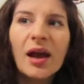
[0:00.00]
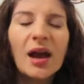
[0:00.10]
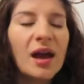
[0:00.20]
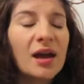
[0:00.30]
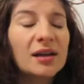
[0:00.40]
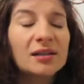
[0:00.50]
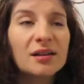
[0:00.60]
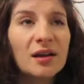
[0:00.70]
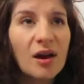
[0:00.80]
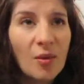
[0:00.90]
and
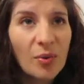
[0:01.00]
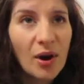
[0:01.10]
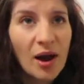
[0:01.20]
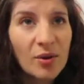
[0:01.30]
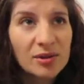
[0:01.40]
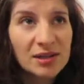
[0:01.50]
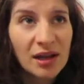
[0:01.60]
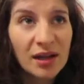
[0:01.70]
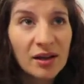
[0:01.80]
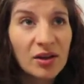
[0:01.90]
a couple hours
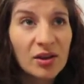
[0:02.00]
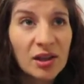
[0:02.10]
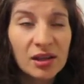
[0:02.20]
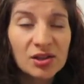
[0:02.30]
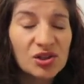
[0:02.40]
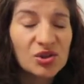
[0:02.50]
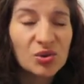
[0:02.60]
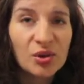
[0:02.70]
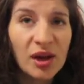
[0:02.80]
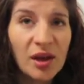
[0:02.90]
later that it just
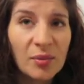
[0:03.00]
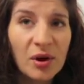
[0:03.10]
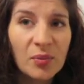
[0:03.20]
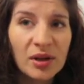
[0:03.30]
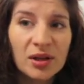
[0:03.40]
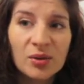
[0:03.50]
all came up, and